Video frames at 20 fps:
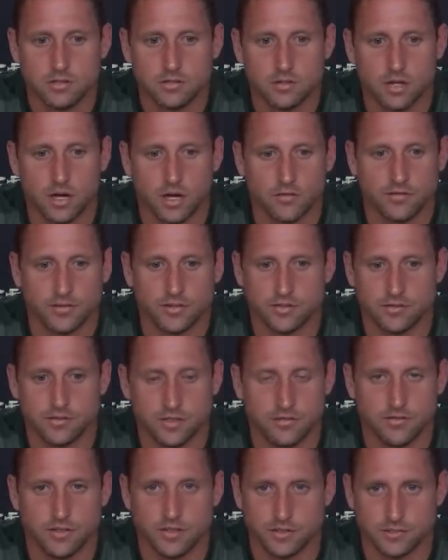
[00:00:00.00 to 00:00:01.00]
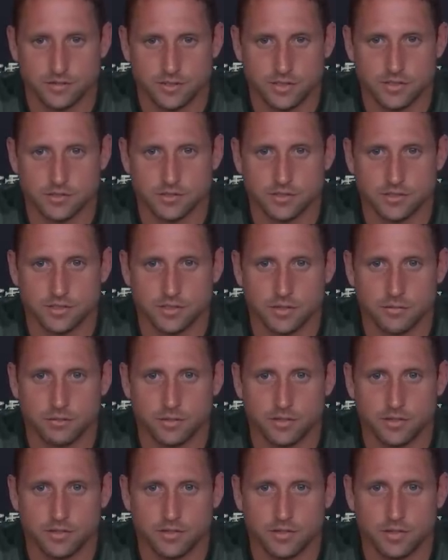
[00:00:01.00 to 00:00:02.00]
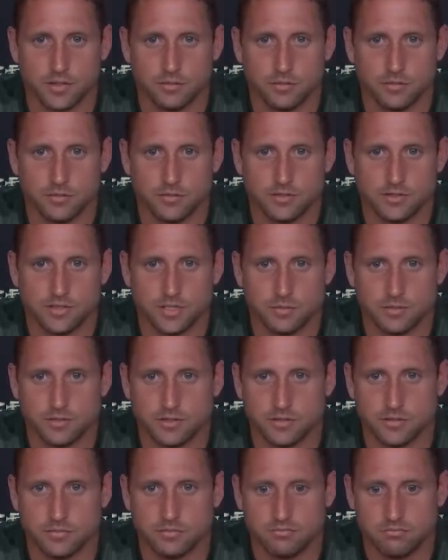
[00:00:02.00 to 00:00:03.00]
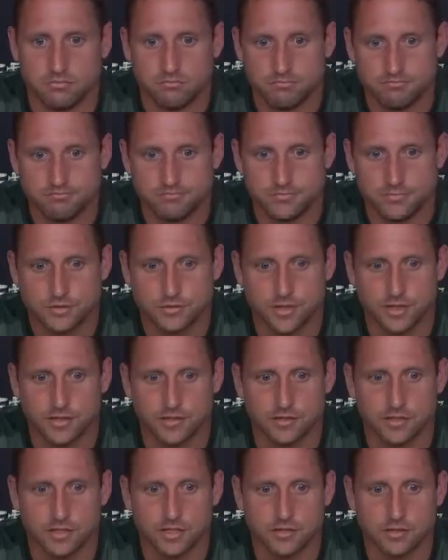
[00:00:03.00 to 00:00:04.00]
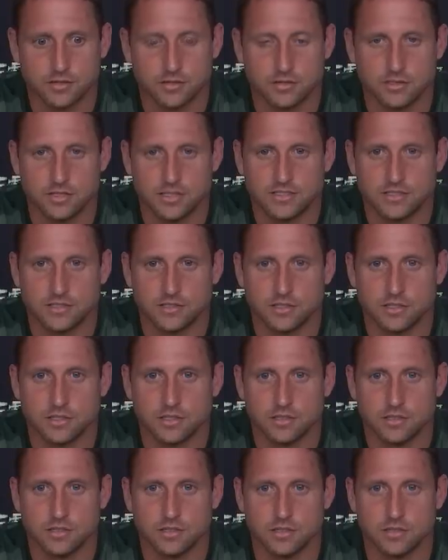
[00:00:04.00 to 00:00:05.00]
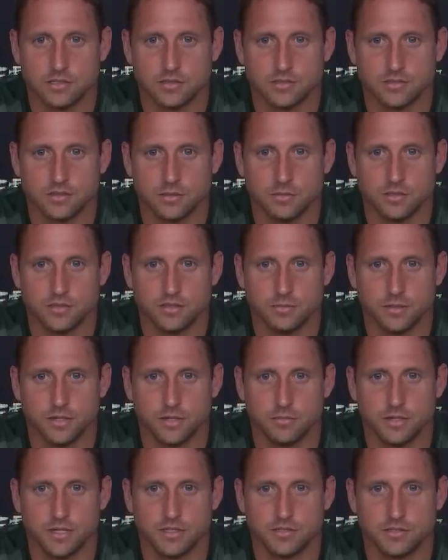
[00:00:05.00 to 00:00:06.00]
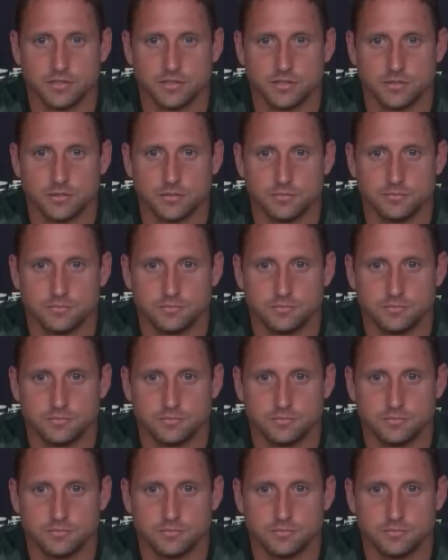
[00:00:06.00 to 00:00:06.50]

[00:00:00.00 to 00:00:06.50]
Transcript: the offensive defensive skills that I bring to the table seems to translate decently in some of these bigger matches. So